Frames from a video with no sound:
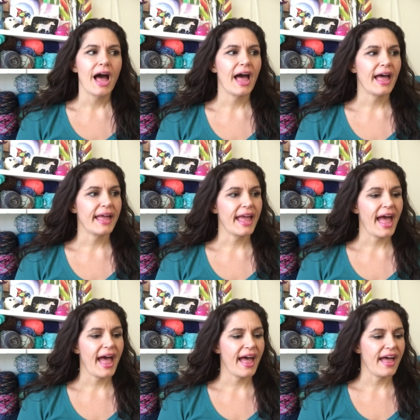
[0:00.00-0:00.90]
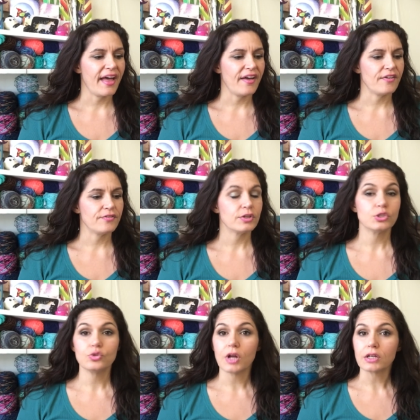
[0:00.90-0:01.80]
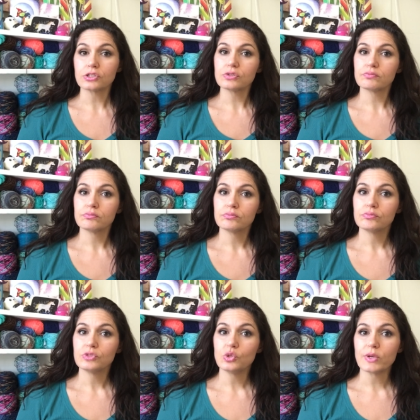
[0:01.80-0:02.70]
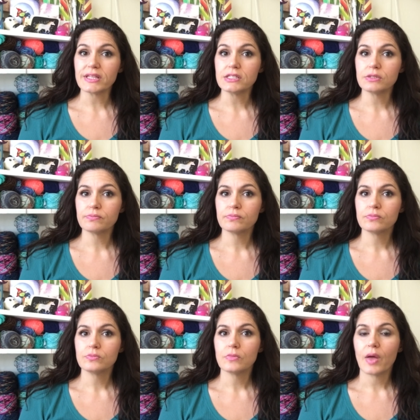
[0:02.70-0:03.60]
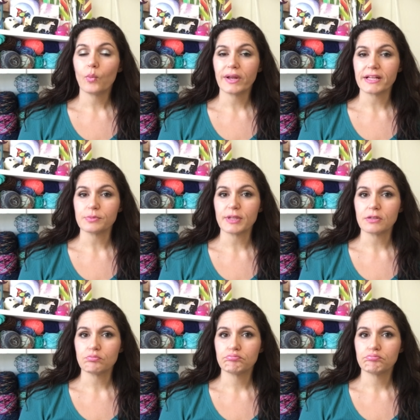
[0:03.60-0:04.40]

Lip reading: I have 2 dogs, 2 kids, 1 husband.